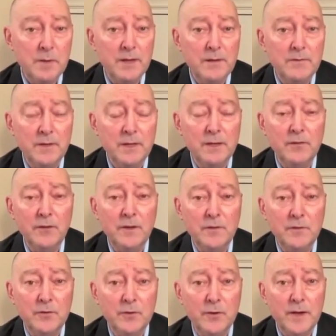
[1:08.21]
big things on
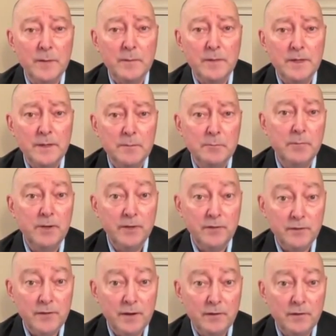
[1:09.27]
the trip:
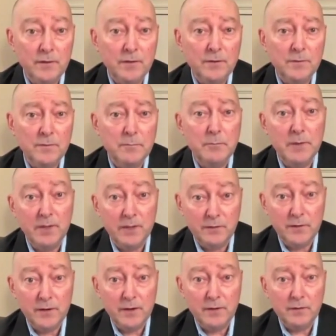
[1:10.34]
business,
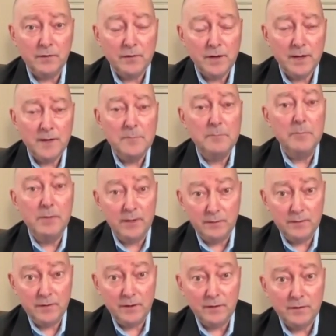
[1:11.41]
business, and
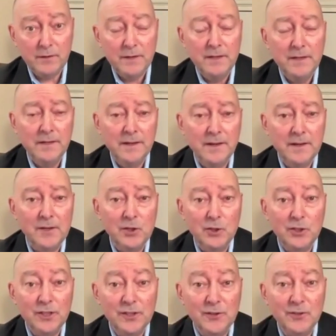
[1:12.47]
business.
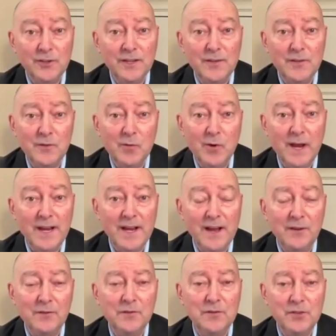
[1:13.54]
Clearly, the White
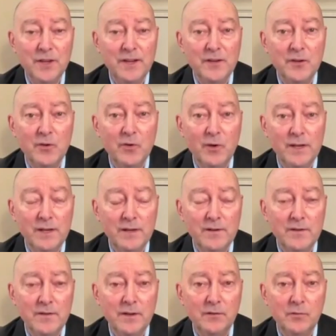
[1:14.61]
House agenda going
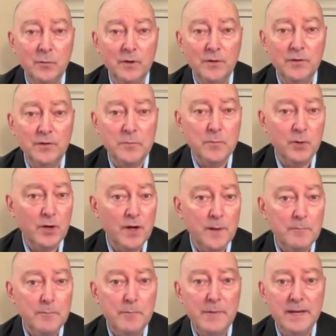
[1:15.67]
into this was to put
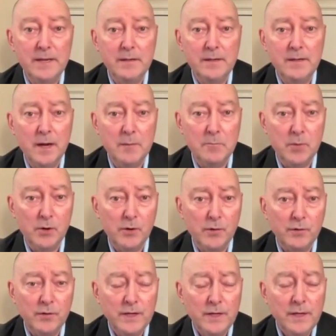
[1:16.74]
up big
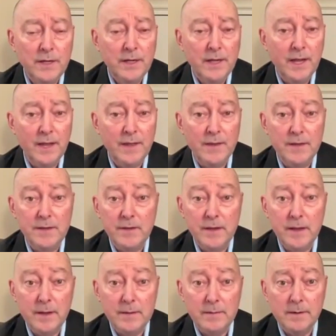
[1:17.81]
numbers, and they
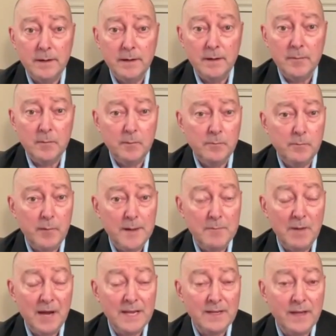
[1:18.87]
did. By
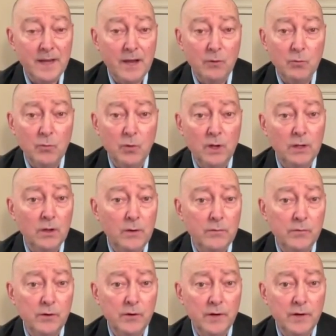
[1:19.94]
my count, well
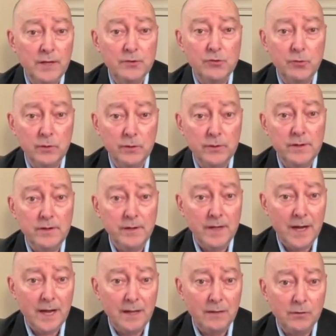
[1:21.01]
over $1 trillion